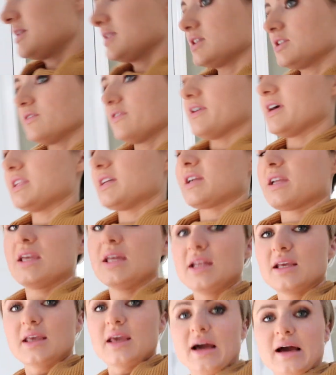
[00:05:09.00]
need to find our
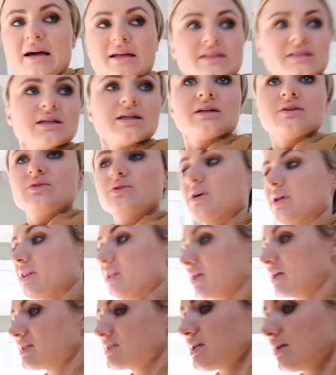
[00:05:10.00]
kitty cat, who I
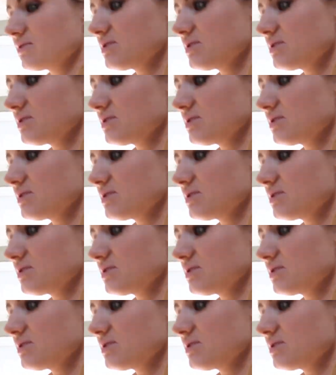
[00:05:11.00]
think is